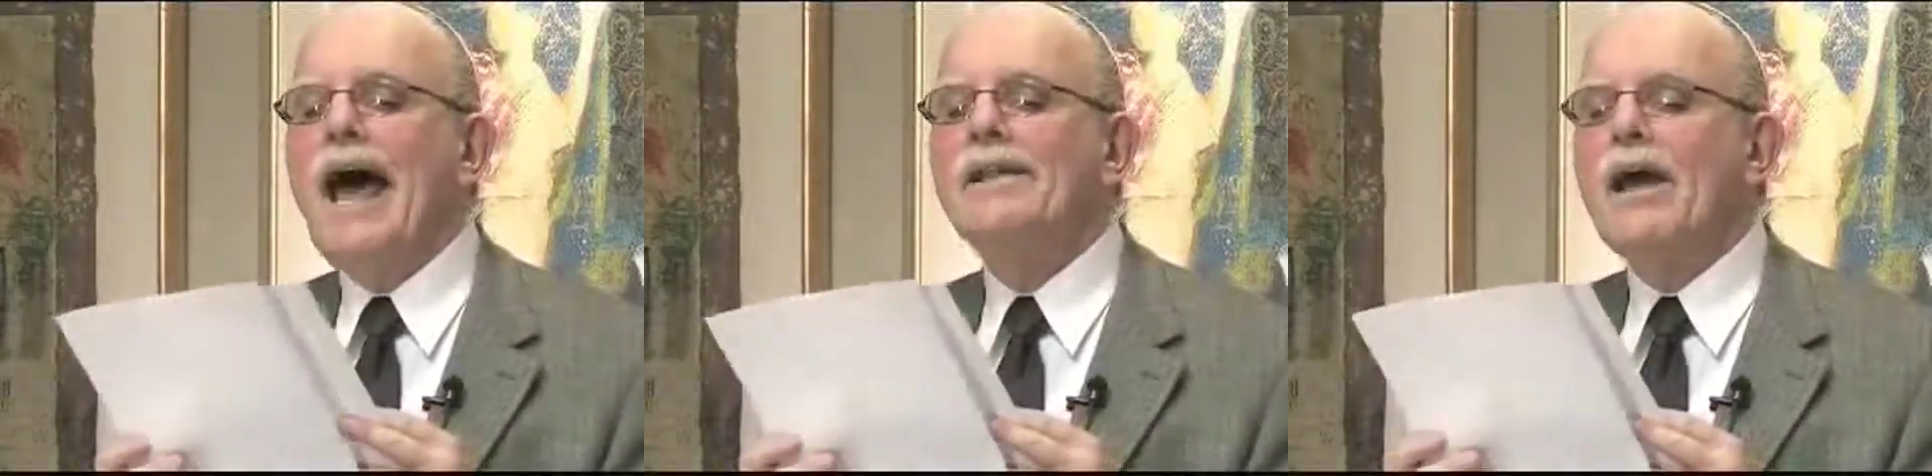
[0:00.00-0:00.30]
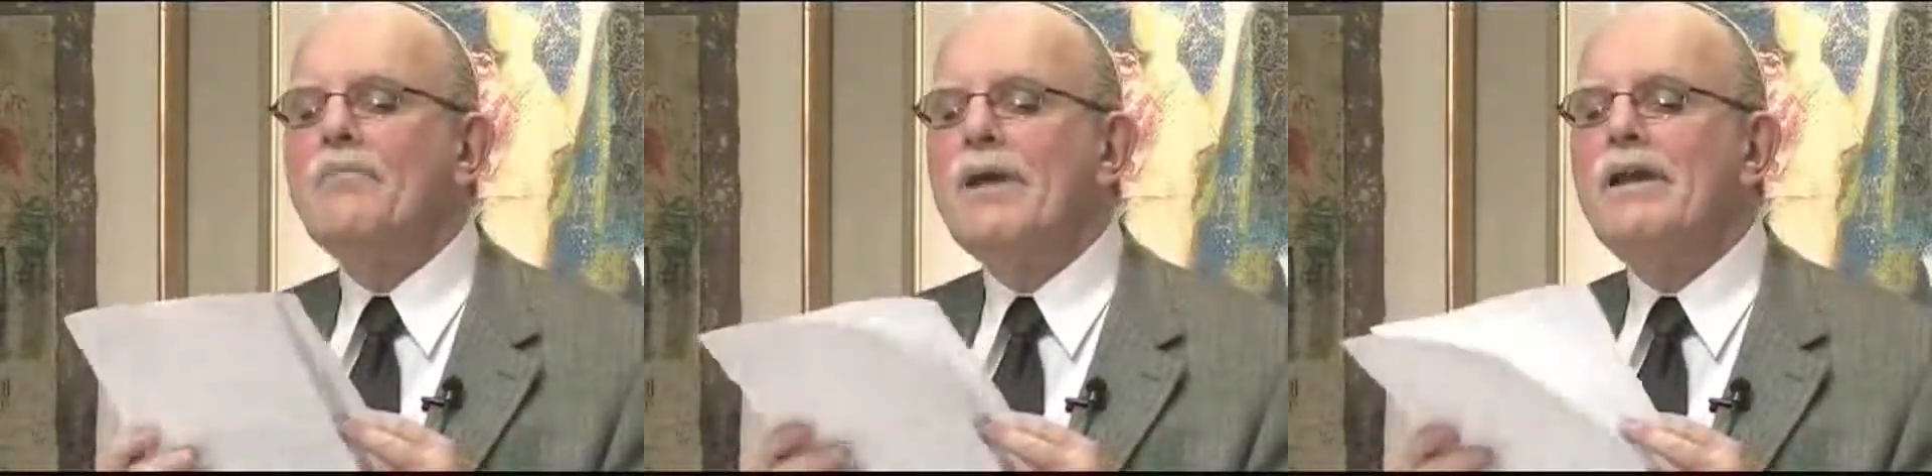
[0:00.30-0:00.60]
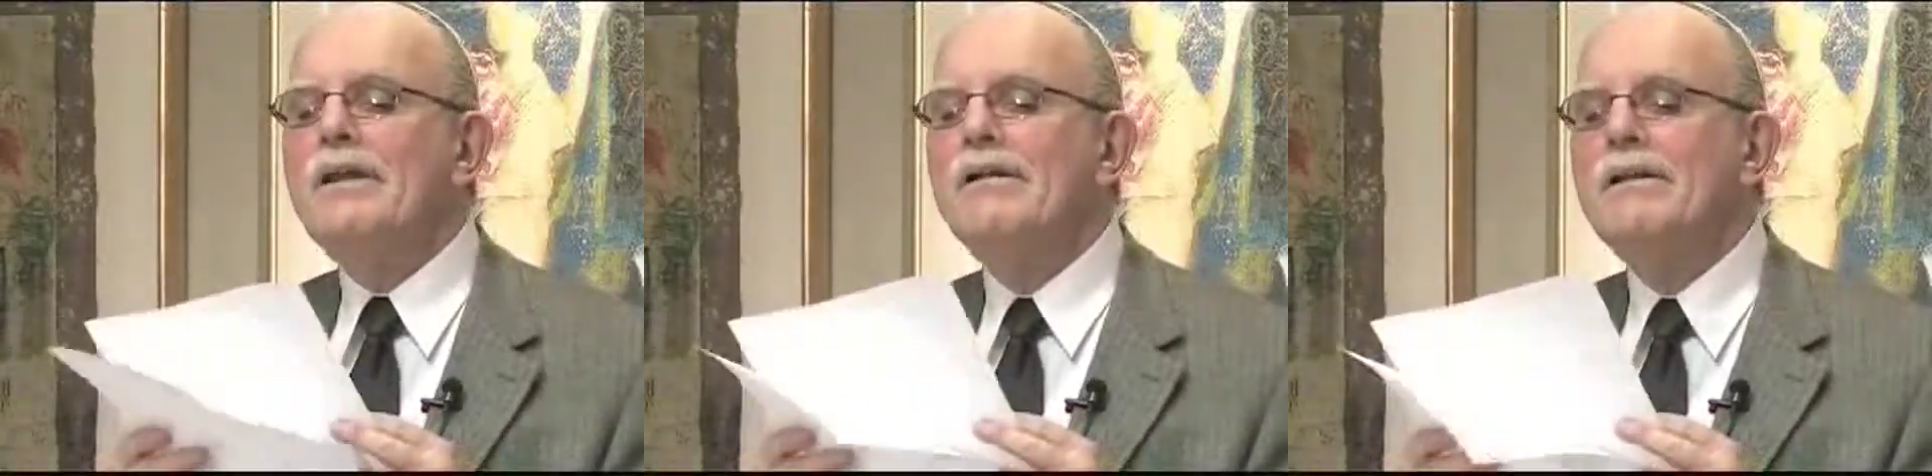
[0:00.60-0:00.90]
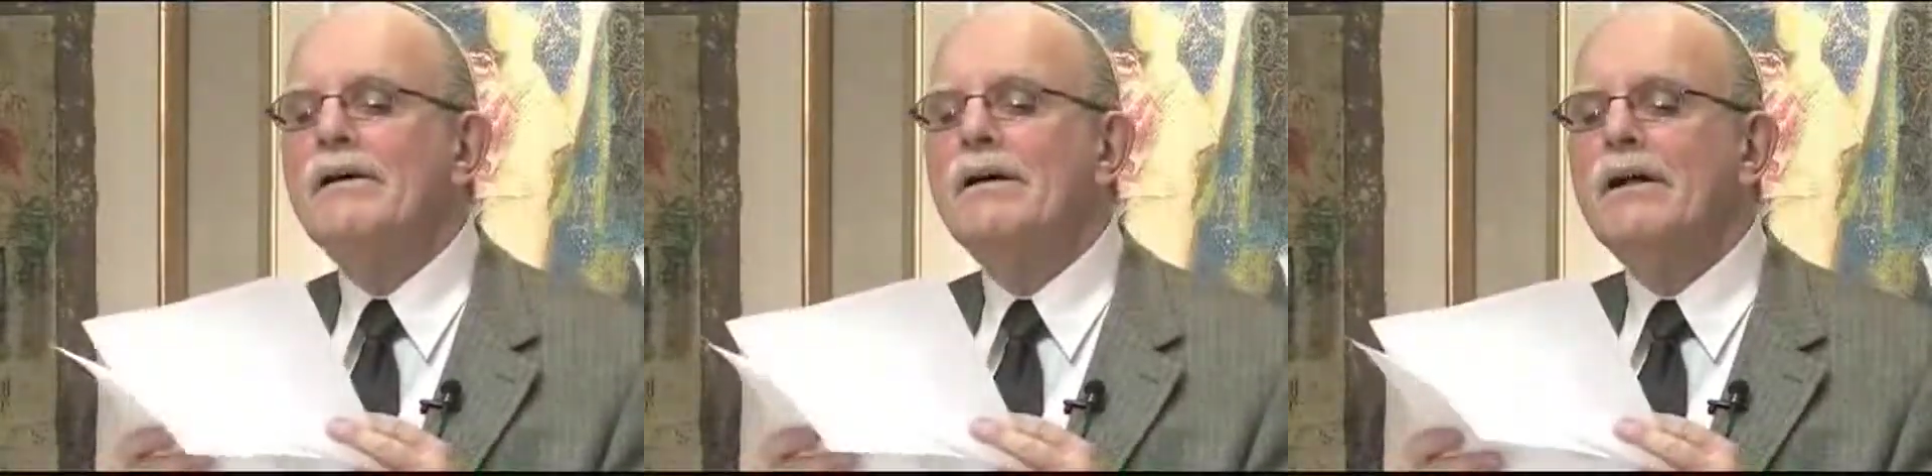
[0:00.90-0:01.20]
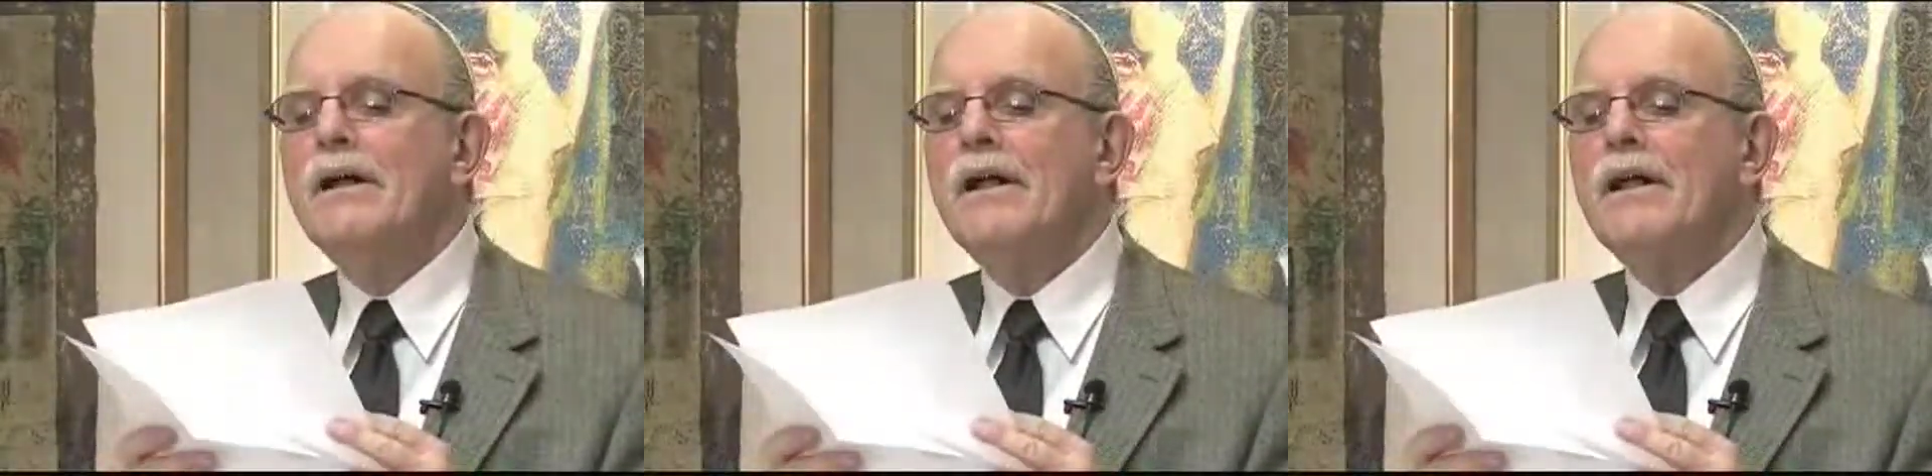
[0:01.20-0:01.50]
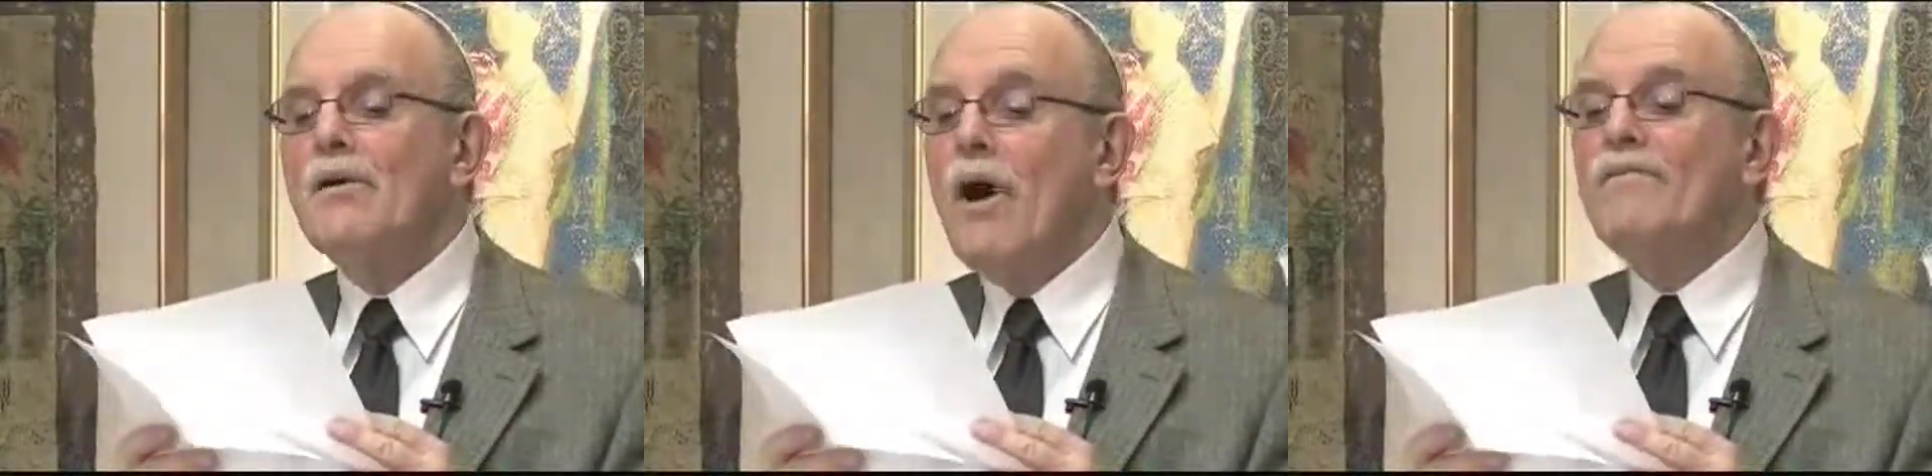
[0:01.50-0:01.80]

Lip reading: And I mean, we'll